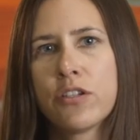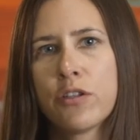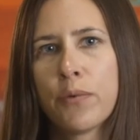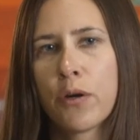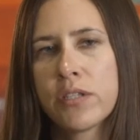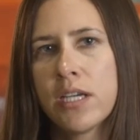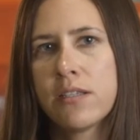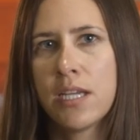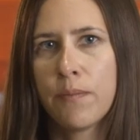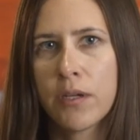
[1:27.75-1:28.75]
the process
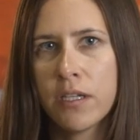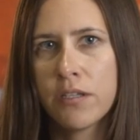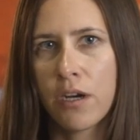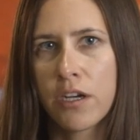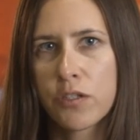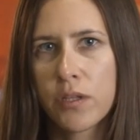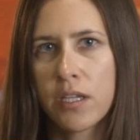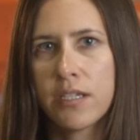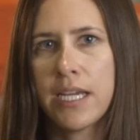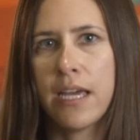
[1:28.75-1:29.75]
typically starts with an
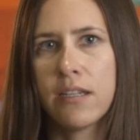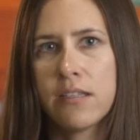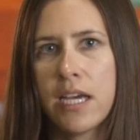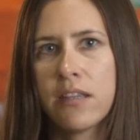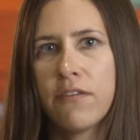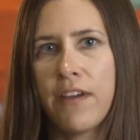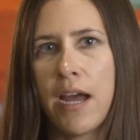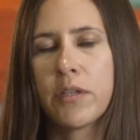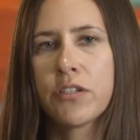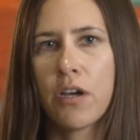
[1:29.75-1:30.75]
attendance at the
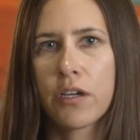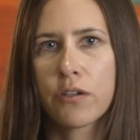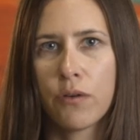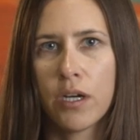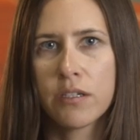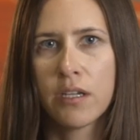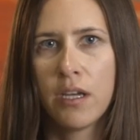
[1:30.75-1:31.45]
Family Docket Court.